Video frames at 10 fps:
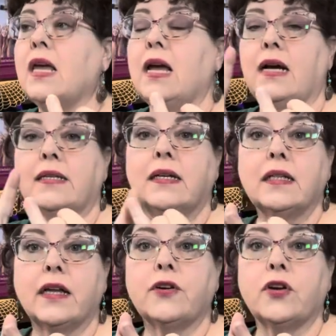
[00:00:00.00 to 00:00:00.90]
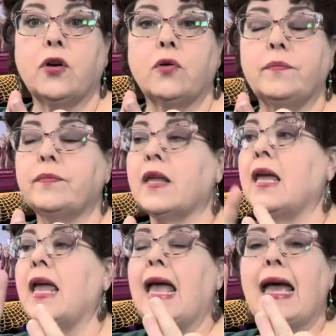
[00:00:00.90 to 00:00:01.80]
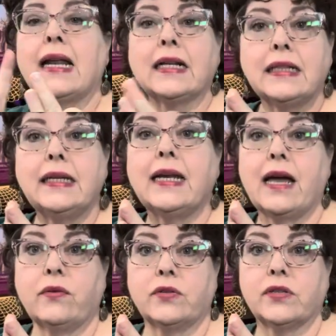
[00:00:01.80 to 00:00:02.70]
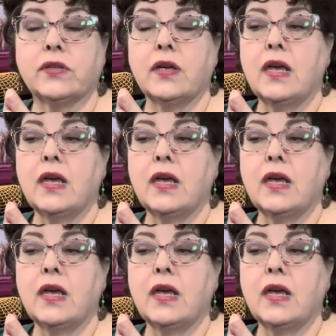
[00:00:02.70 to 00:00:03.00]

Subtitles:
a decluttered home, and a clean house.